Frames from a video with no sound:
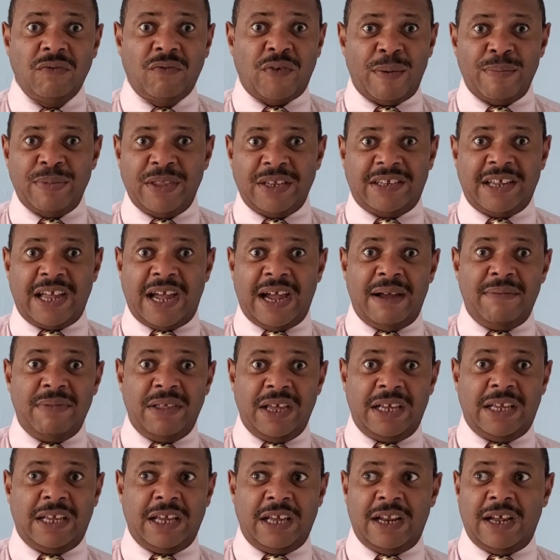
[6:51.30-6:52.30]
From the time
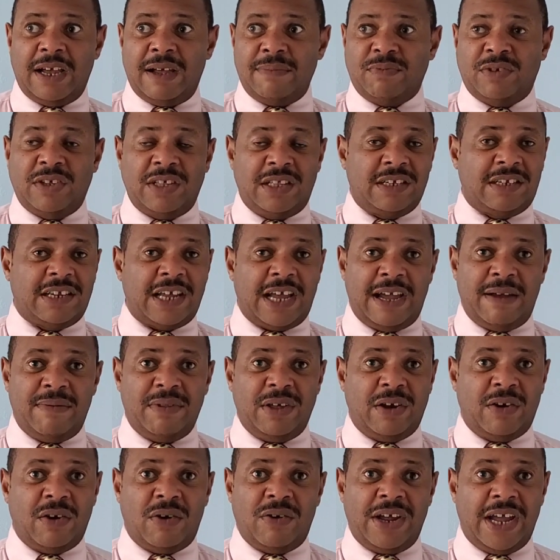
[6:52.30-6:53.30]
they get up to the time
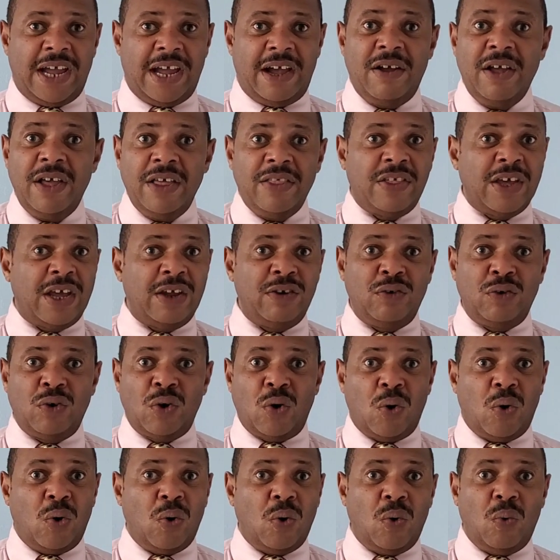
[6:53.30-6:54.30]
they go down, they
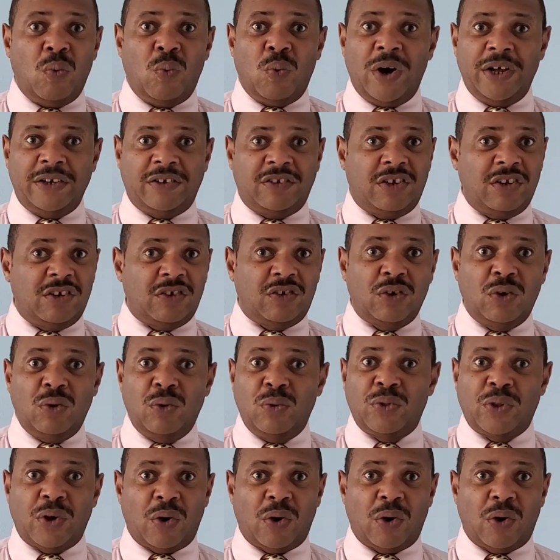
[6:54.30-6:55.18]
know what to do.